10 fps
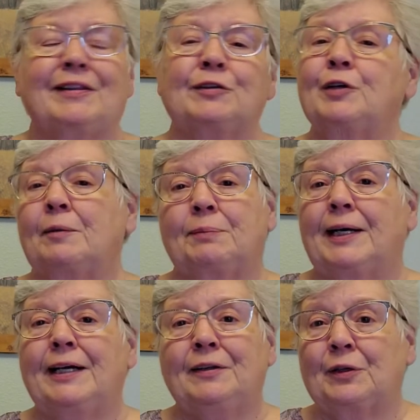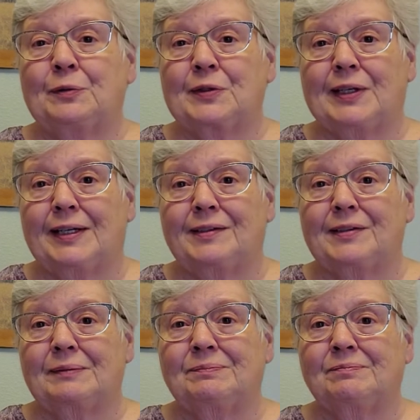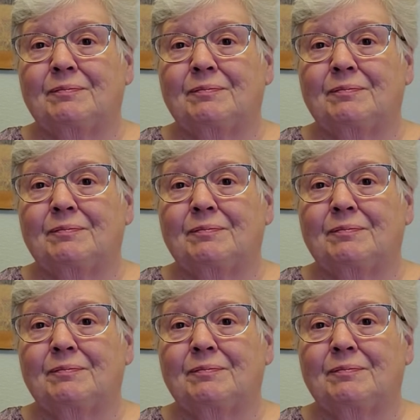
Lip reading: They're not buying those things,